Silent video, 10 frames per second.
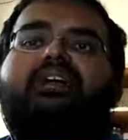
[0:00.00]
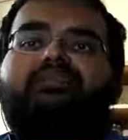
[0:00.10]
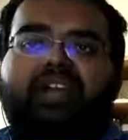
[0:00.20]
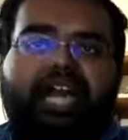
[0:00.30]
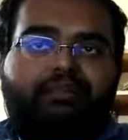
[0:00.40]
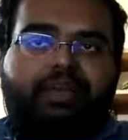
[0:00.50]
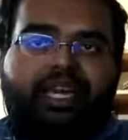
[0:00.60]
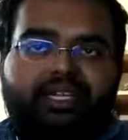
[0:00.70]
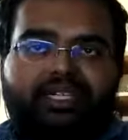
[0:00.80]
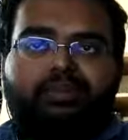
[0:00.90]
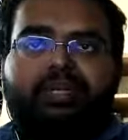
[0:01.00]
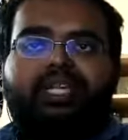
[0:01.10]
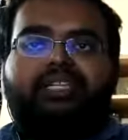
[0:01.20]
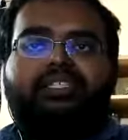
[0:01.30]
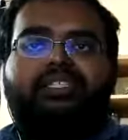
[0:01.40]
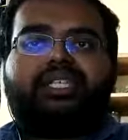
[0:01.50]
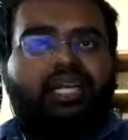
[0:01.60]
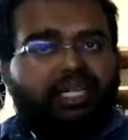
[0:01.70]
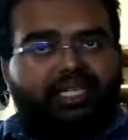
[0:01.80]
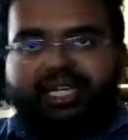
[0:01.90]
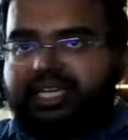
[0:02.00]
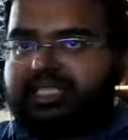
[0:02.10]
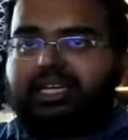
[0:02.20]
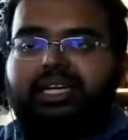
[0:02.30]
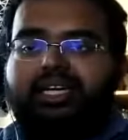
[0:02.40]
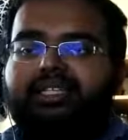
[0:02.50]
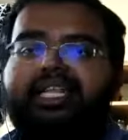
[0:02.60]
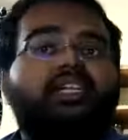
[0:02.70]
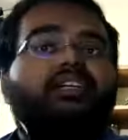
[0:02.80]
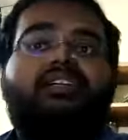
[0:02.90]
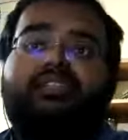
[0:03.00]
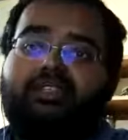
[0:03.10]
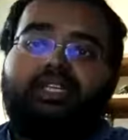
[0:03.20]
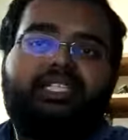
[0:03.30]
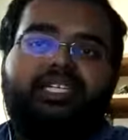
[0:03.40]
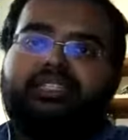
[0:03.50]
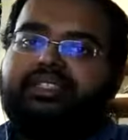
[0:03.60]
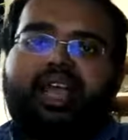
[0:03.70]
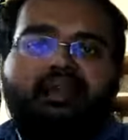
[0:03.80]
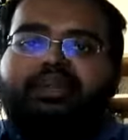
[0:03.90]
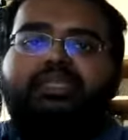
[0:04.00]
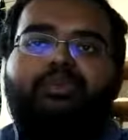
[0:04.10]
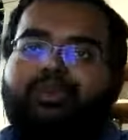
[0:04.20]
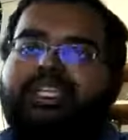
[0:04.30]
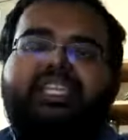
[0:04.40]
flat panel displays, terahertz oscillators, and much more.